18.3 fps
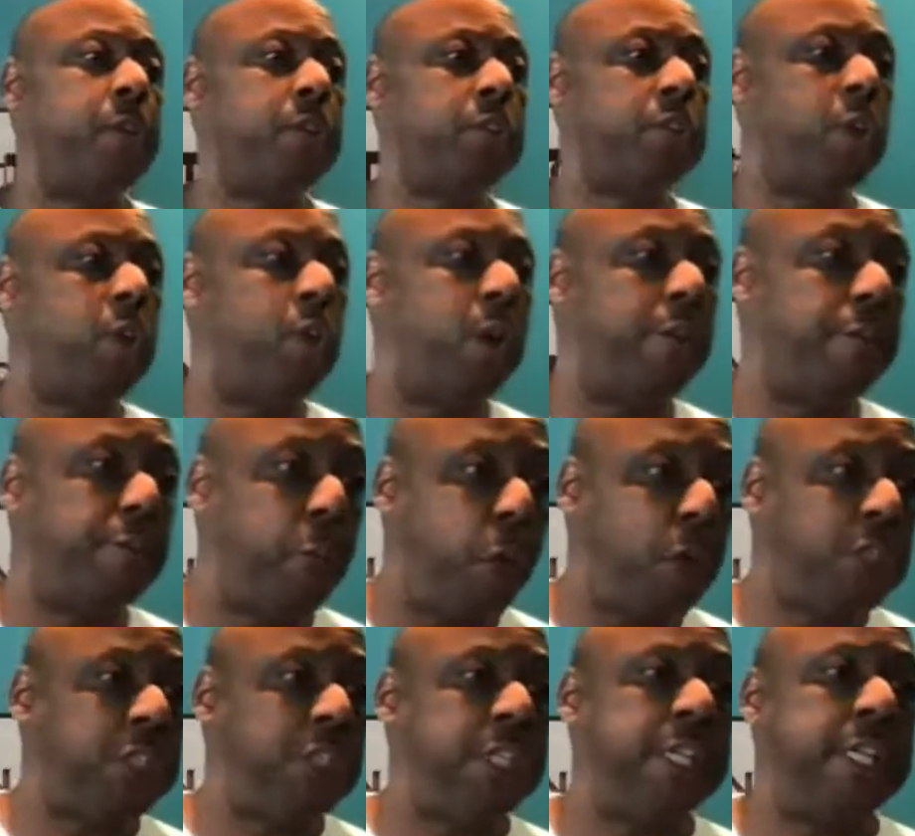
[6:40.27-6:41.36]
So
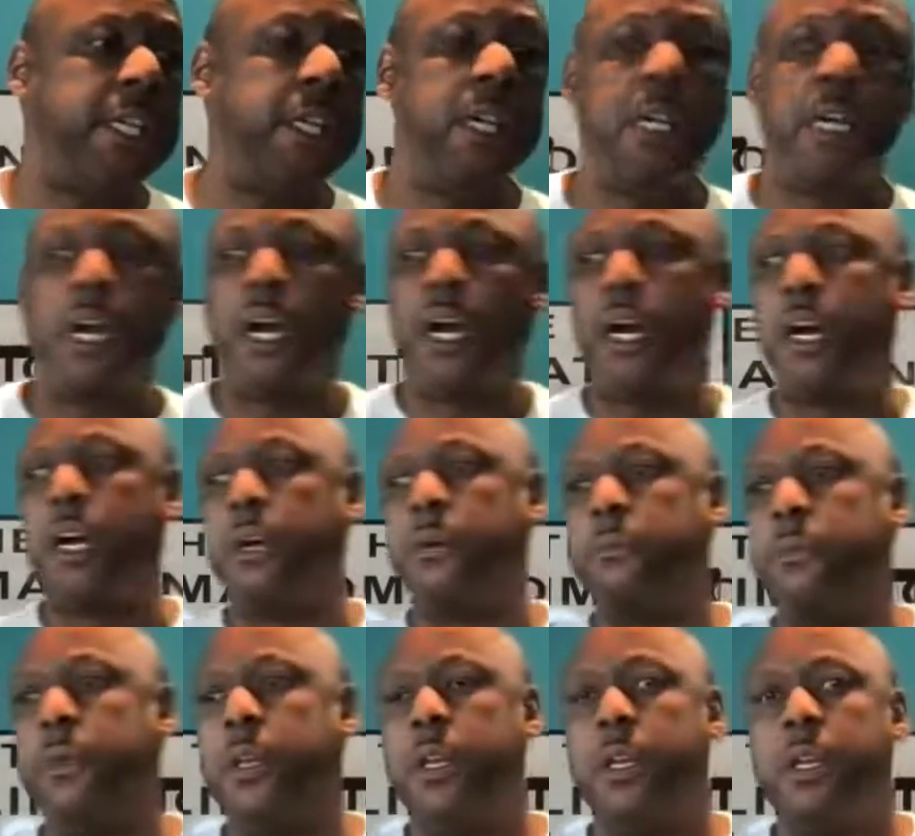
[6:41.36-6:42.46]
unfortunately, um,